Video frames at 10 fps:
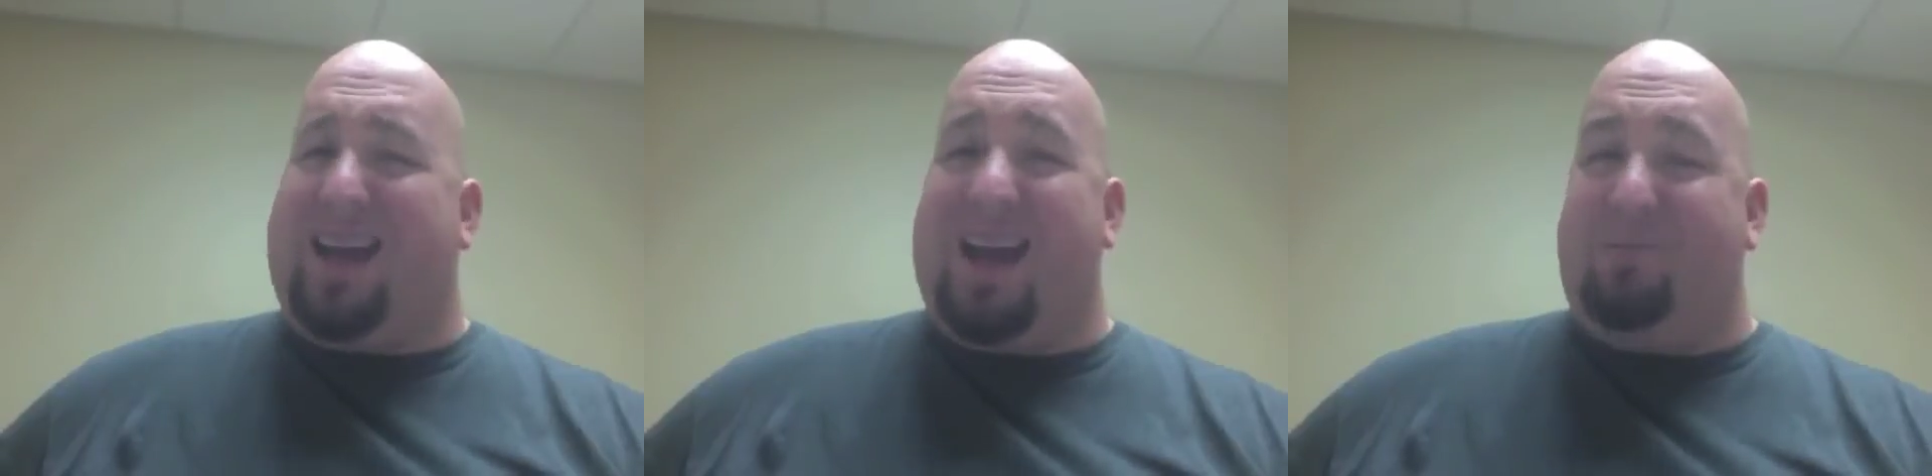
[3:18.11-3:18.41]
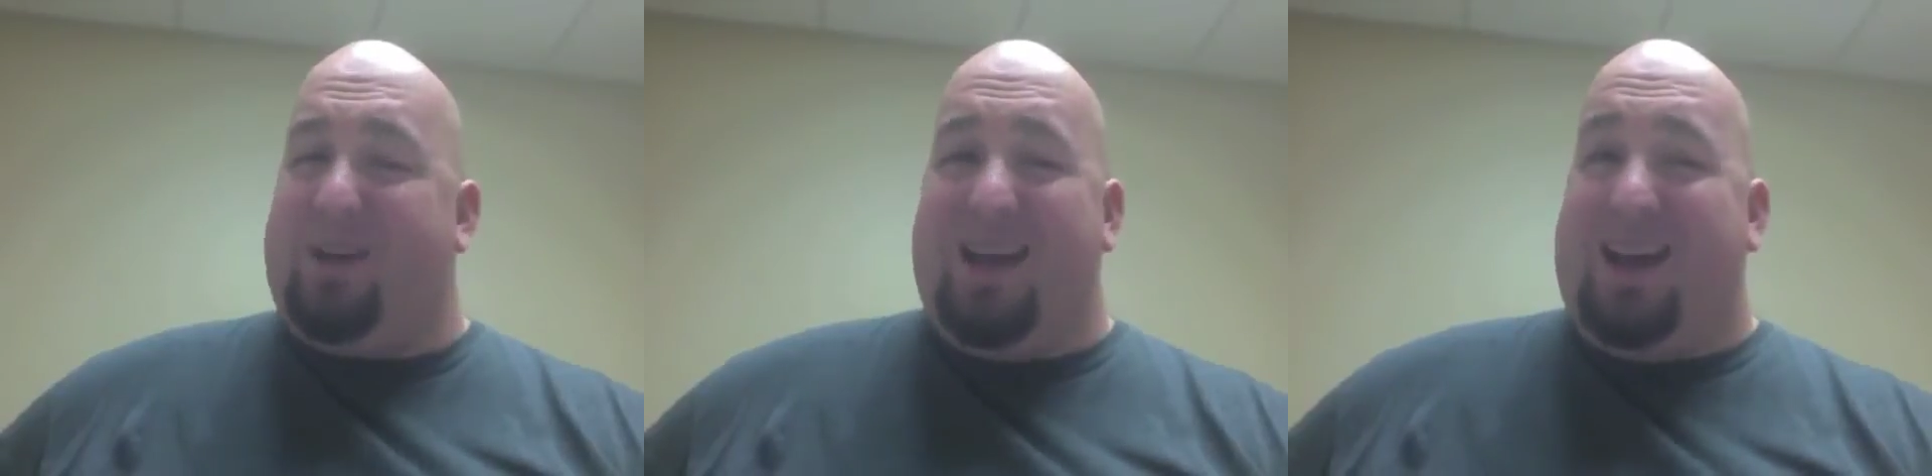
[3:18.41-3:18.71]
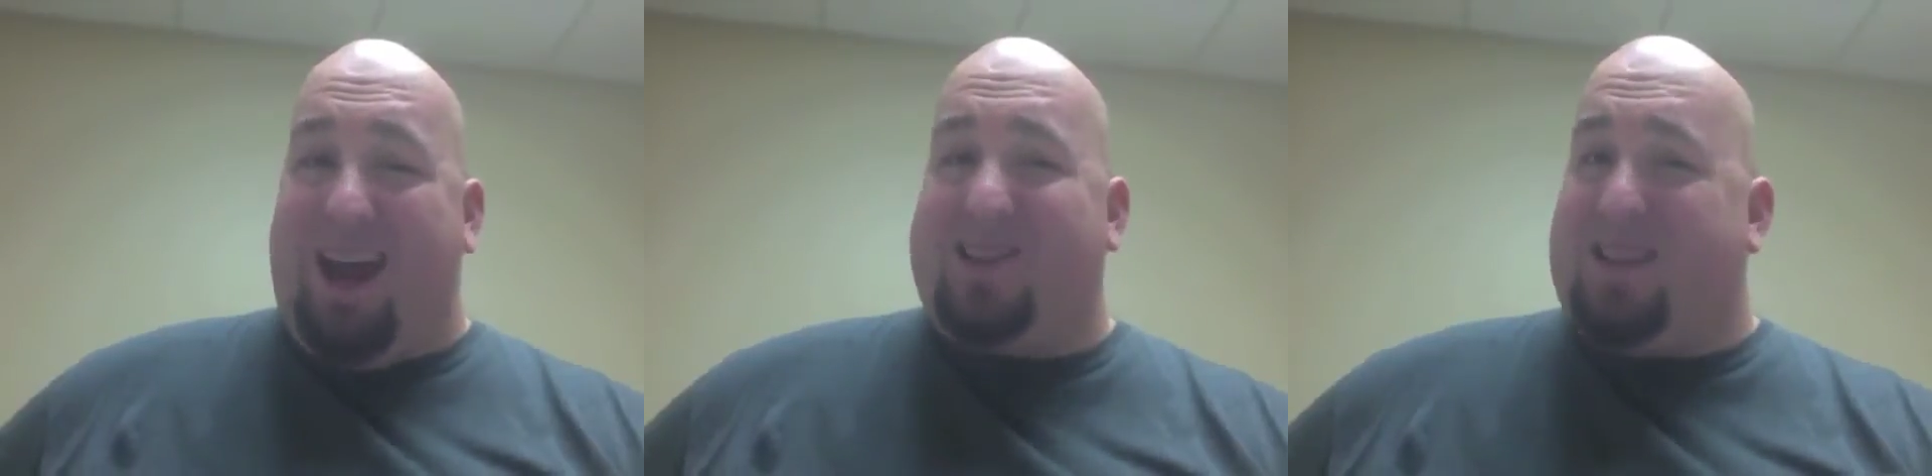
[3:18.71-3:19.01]
again,
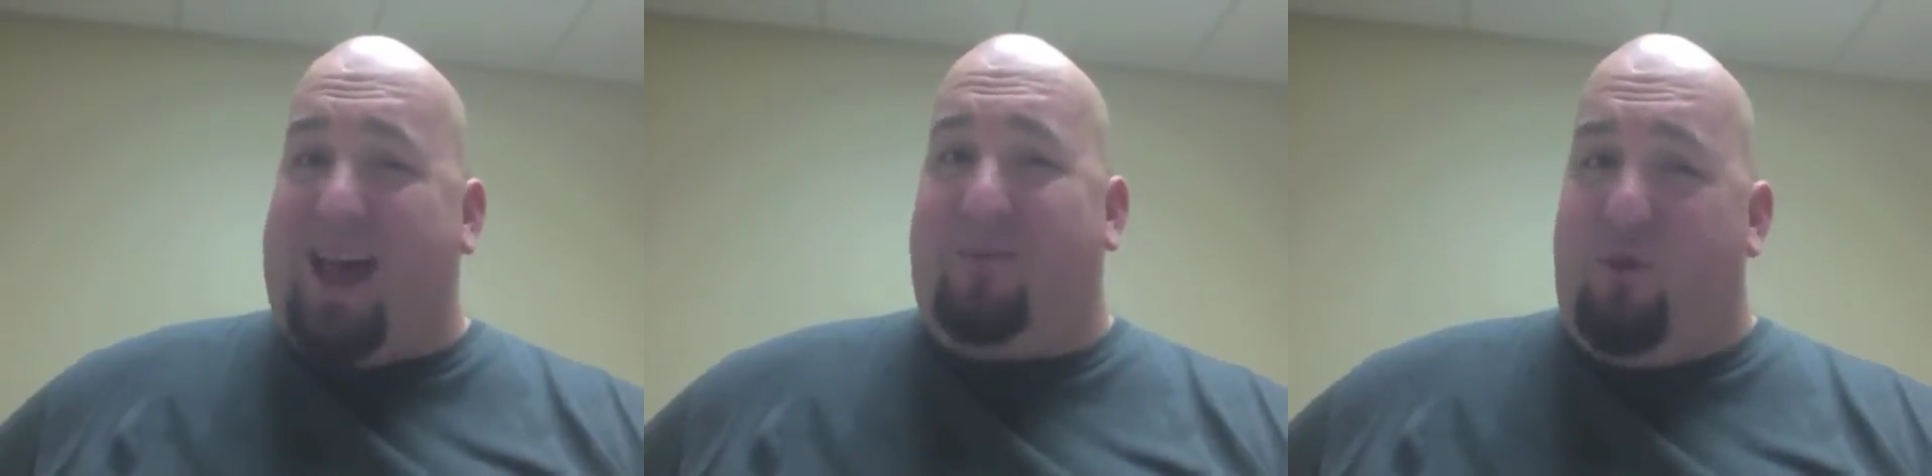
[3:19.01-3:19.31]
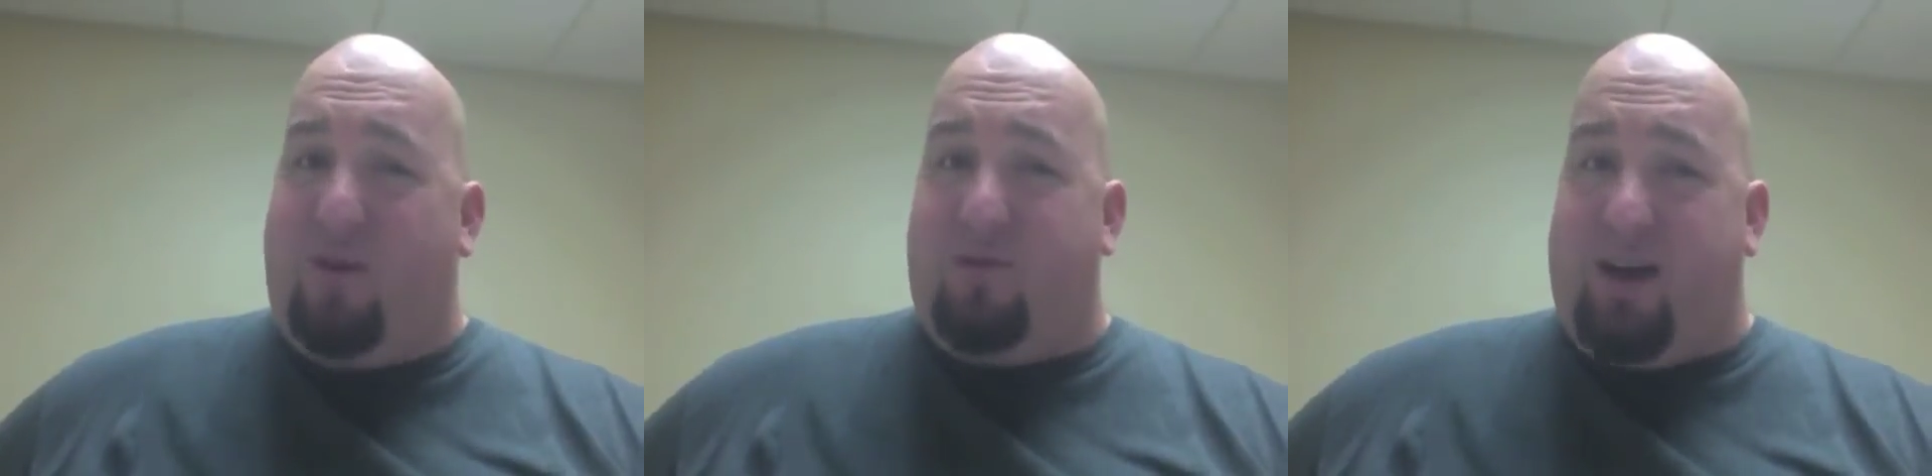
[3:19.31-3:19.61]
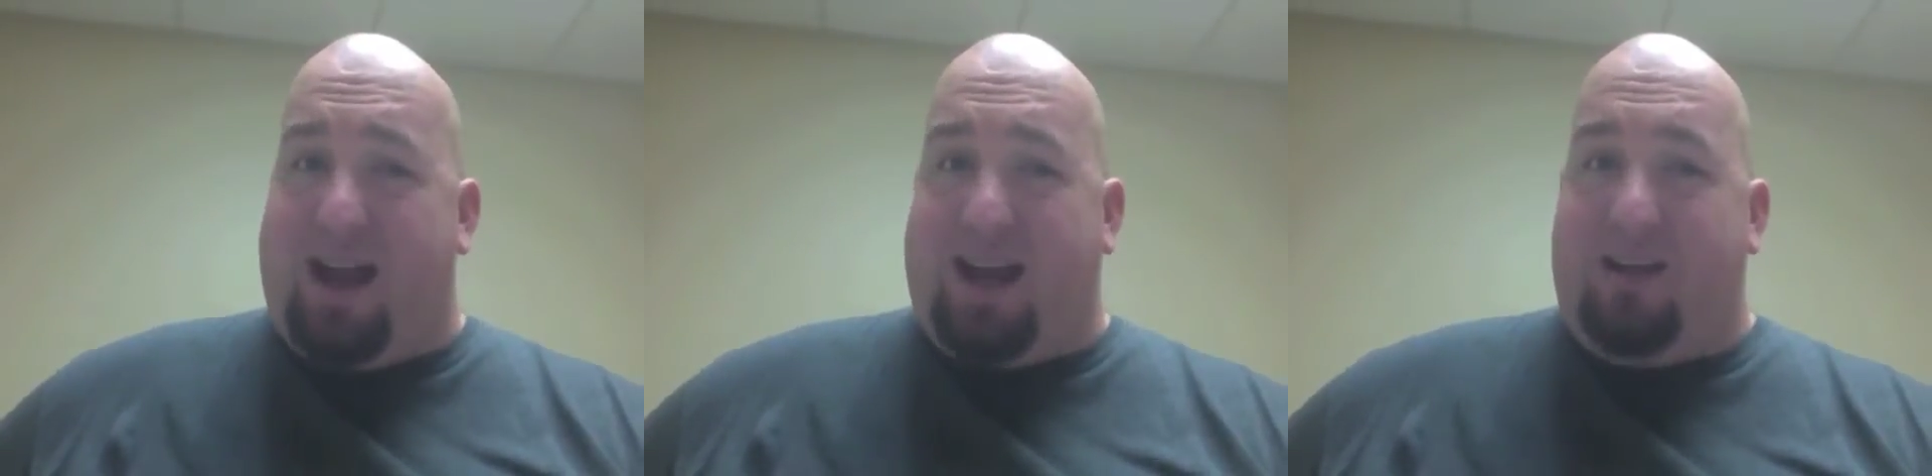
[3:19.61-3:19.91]
it's not for
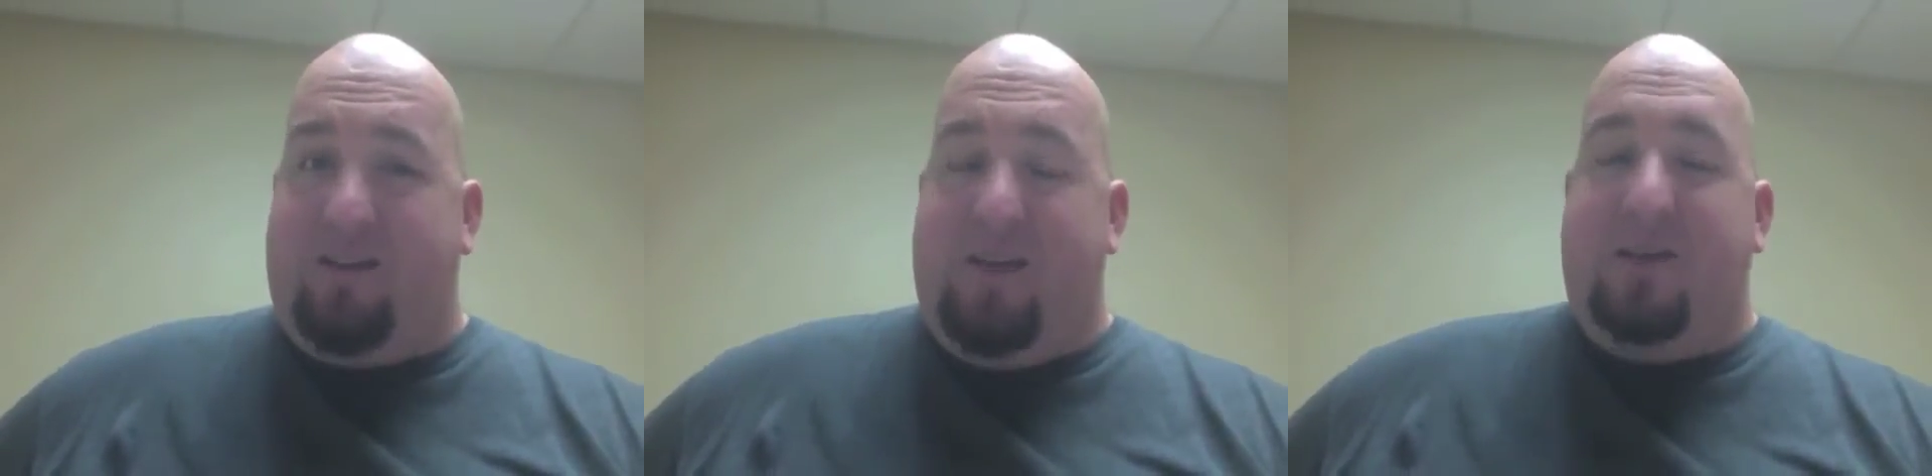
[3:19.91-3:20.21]
everybody.